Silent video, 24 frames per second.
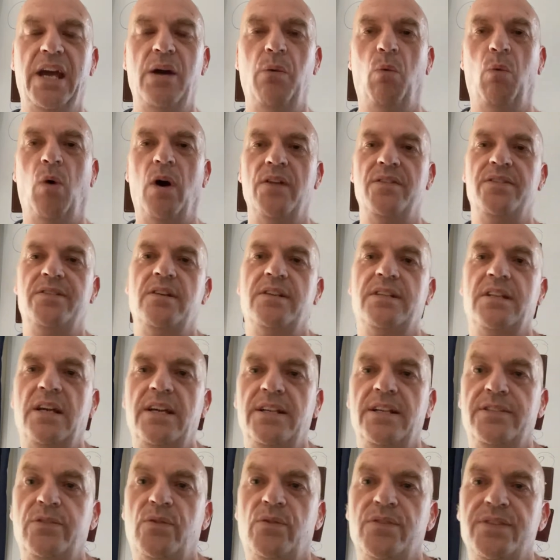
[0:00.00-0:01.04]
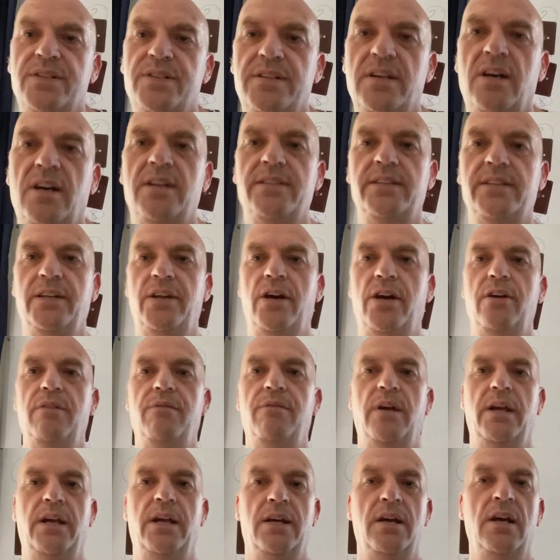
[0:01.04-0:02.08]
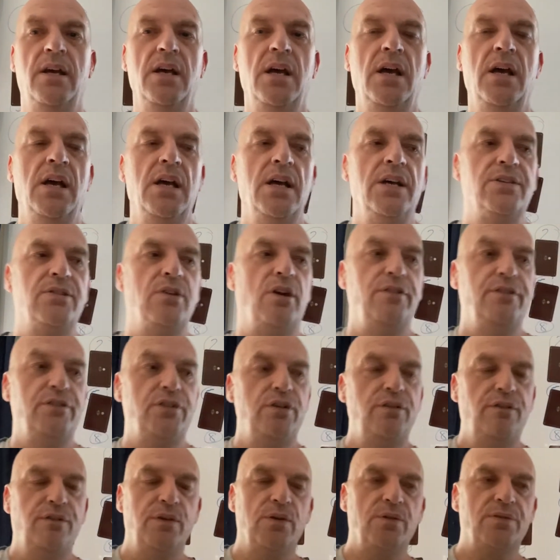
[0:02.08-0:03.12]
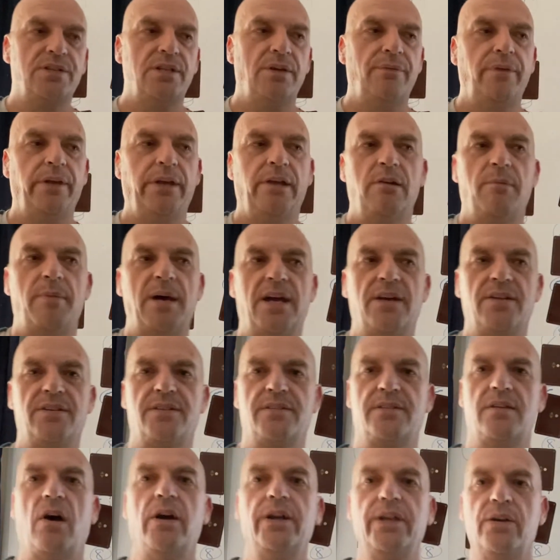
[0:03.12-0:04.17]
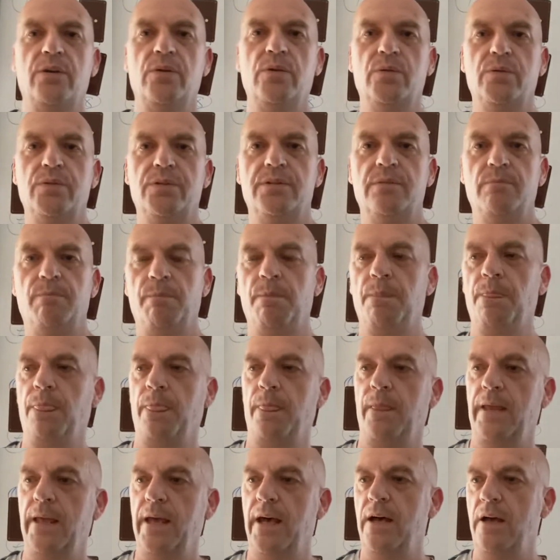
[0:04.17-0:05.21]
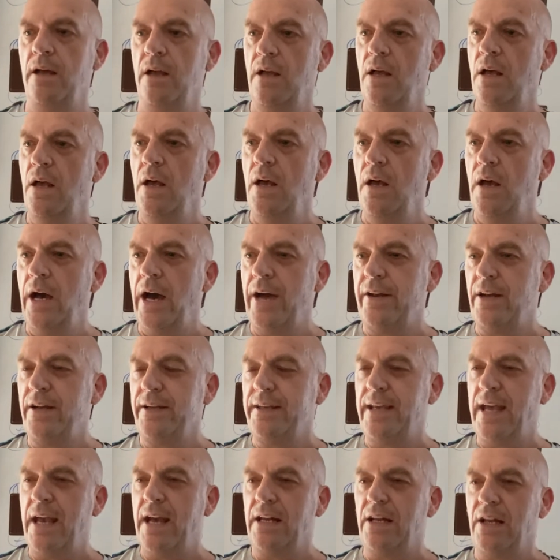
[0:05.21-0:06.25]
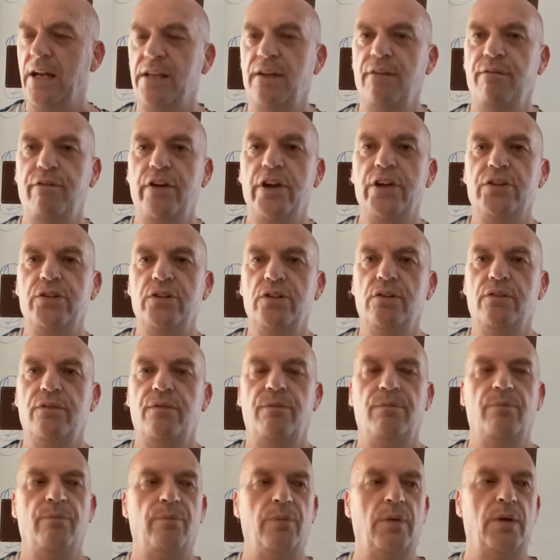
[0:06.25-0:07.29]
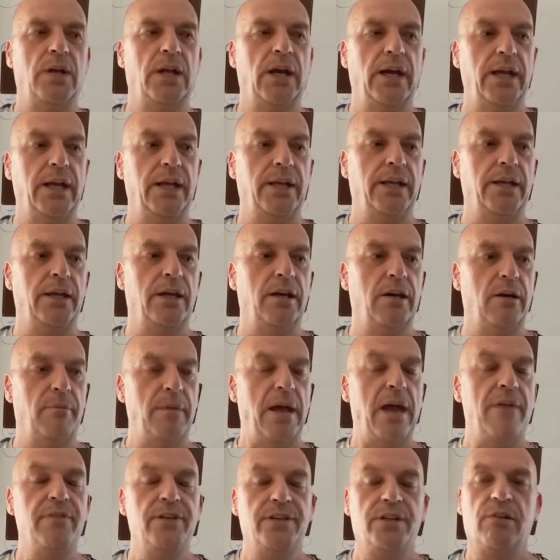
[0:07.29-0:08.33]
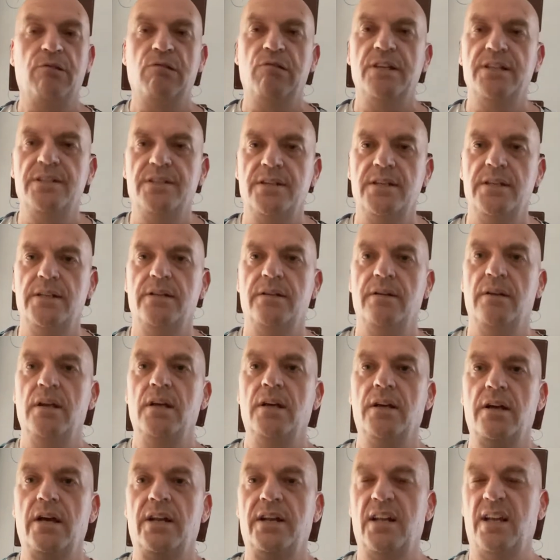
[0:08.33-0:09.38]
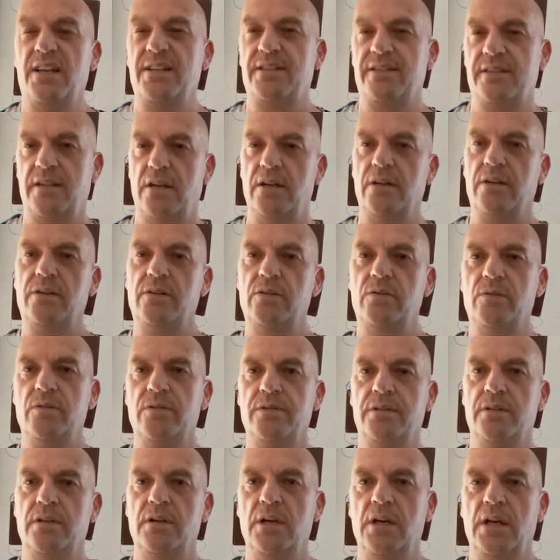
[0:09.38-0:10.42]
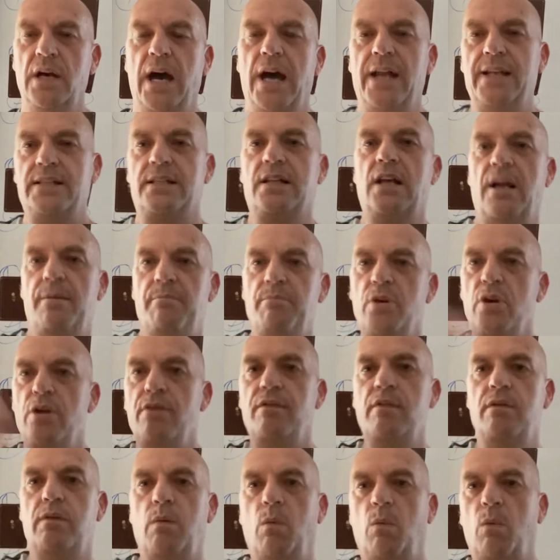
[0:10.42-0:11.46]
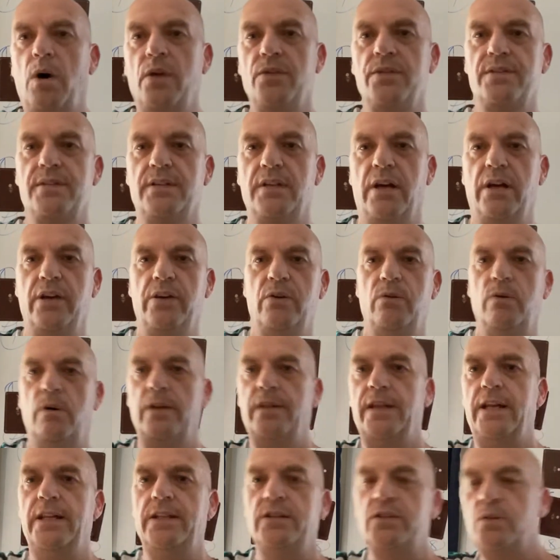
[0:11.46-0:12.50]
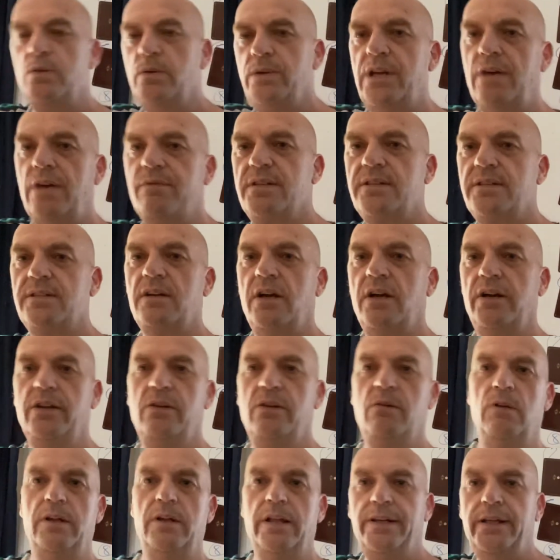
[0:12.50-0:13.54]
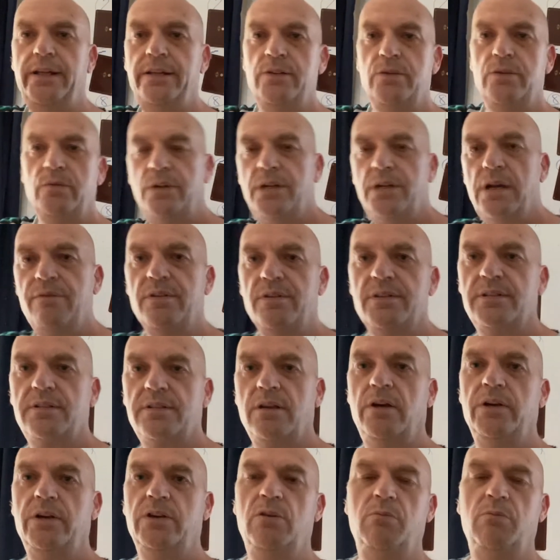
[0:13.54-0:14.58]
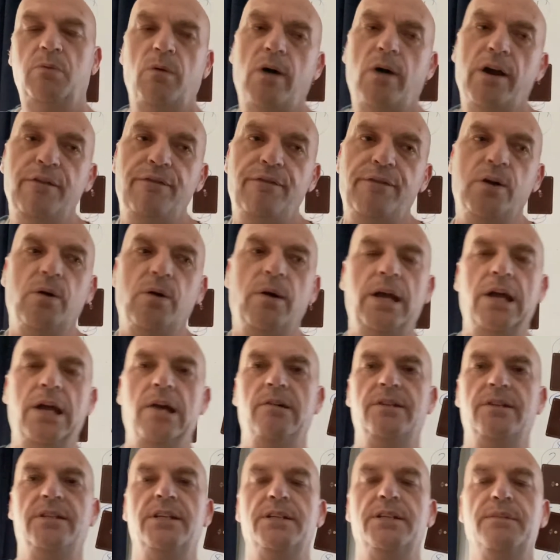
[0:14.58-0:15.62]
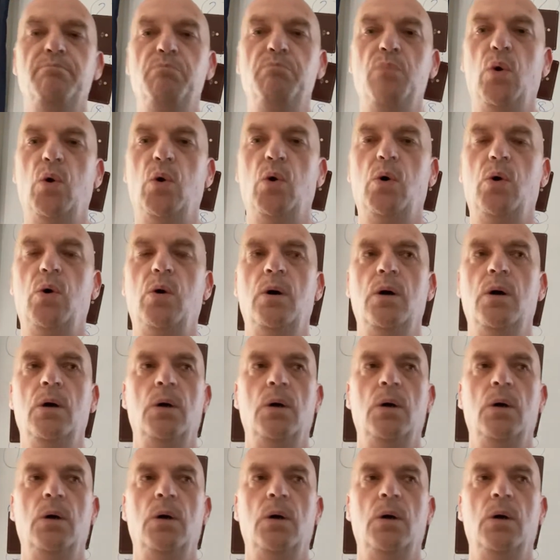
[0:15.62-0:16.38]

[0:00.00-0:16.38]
1. So it's like sort of starting over here. So I do feel something about cycles, yeah? And I get like a vision of like ever decreasing kind of like circles. And it's like moving from one cycle and then into another cycle and then into another cycle. But what I feel here is it's more